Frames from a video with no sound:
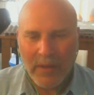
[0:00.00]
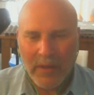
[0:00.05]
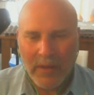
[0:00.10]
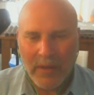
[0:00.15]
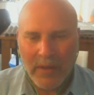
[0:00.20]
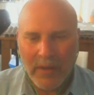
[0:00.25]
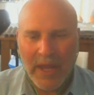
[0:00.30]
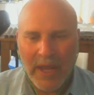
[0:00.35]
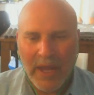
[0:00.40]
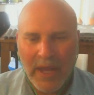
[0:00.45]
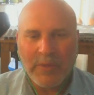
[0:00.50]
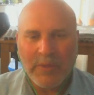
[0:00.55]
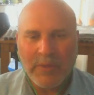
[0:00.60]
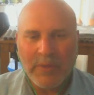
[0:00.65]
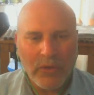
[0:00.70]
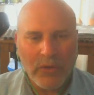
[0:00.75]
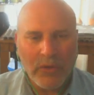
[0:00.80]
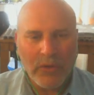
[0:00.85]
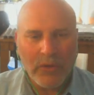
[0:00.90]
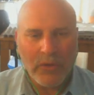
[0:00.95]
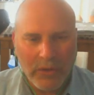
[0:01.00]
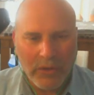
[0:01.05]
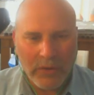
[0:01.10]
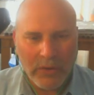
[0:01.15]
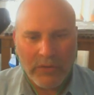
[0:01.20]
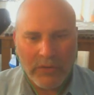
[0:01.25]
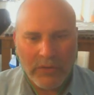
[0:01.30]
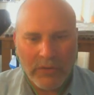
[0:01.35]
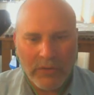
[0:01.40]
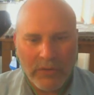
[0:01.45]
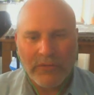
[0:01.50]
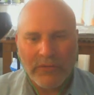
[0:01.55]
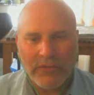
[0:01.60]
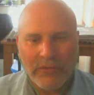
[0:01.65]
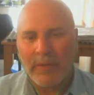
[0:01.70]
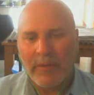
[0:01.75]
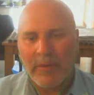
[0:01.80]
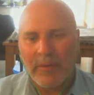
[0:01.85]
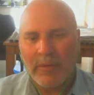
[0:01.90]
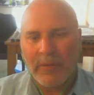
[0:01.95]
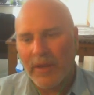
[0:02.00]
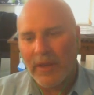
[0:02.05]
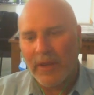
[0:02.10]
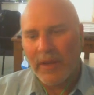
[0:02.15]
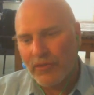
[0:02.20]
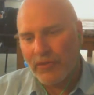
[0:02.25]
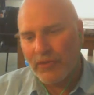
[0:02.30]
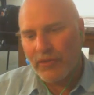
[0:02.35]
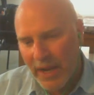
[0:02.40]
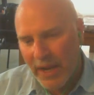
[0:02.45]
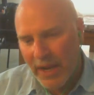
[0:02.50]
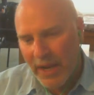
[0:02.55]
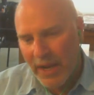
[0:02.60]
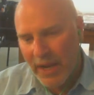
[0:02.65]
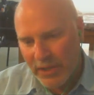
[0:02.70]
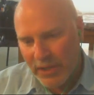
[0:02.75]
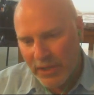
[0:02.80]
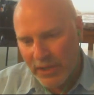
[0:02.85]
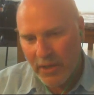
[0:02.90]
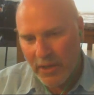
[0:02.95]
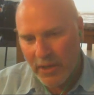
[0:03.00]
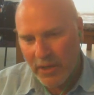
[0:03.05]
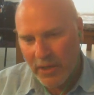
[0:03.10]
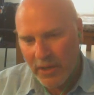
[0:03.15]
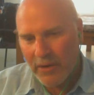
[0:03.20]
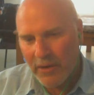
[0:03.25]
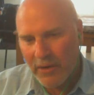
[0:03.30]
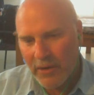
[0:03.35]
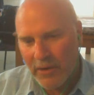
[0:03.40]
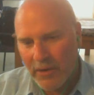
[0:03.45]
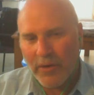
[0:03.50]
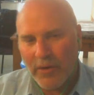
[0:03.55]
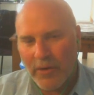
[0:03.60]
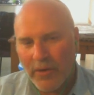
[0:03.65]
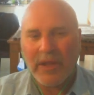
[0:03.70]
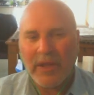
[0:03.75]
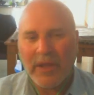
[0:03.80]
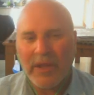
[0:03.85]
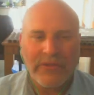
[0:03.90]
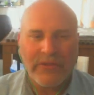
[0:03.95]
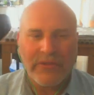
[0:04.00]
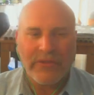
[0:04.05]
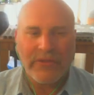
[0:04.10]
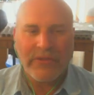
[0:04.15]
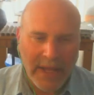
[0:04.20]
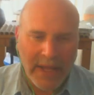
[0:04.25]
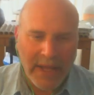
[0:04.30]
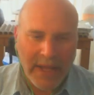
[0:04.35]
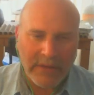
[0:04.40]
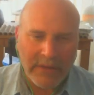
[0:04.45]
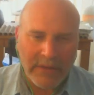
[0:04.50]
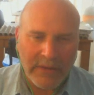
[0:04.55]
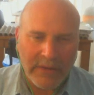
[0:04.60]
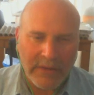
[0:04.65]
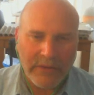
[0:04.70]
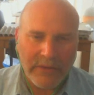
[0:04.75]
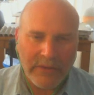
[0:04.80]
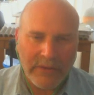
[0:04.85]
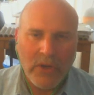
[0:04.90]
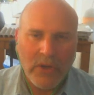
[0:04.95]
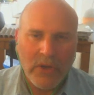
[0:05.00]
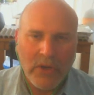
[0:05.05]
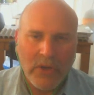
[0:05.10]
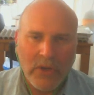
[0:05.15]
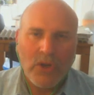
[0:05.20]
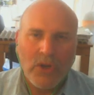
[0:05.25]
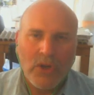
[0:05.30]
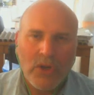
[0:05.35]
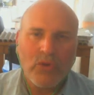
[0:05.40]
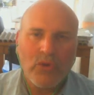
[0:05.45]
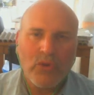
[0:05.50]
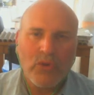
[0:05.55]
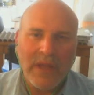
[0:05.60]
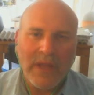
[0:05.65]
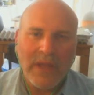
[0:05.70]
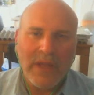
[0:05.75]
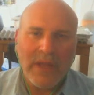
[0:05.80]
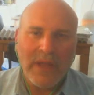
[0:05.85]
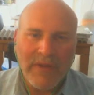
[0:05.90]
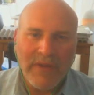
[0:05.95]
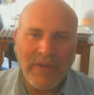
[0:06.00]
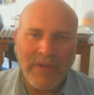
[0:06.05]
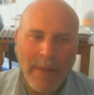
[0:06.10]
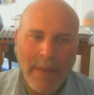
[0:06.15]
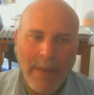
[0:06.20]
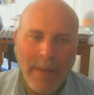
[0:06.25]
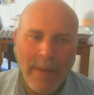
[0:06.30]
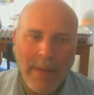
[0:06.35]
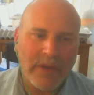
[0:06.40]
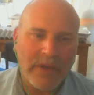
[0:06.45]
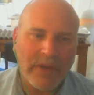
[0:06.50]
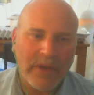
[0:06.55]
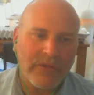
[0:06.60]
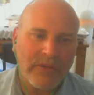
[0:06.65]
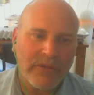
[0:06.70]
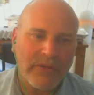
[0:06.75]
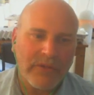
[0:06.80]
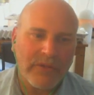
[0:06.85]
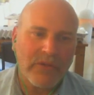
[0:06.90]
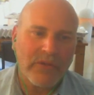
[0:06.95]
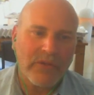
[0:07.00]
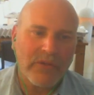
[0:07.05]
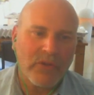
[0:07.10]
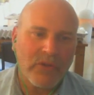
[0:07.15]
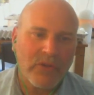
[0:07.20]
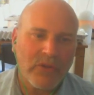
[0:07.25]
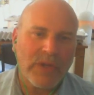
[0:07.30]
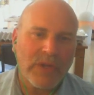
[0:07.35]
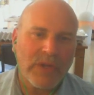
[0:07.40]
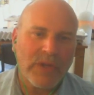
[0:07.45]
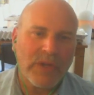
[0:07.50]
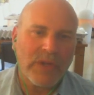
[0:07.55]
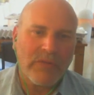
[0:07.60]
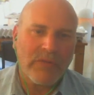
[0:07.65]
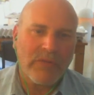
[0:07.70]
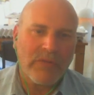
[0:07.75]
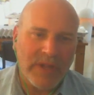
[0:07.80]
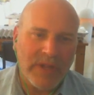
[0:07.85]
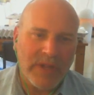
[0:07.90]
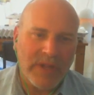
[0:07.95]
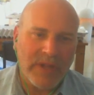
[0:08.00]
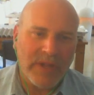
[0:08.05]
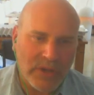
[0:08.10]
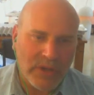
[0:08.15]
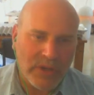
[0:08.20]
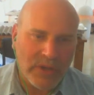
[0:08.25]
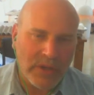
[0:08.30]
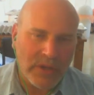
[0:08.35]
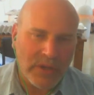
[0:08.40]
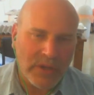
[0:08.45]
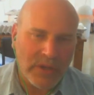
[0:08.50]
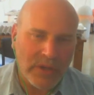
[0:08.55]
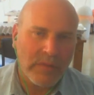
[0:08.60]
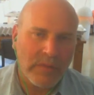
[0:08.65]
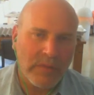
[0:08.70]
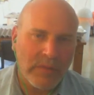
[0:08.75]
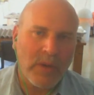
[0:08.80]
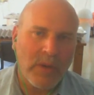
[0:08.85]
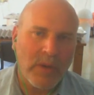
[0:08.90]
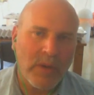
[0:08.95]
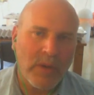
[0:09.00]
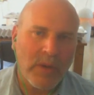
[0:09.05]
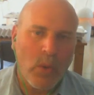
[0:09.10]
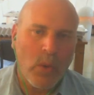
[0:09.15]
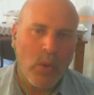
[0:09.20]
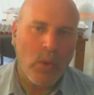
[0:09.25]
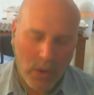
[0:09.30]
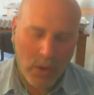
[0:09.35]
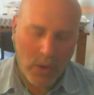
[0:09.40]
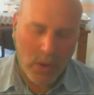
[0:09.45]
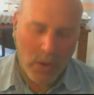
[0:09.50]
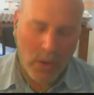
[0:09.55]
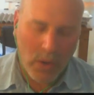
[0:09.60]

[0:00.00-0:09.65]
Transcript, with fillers: may it be turned from a day of tragedy, from a day of sadness to a day of happiness, to a day of redemption. May we all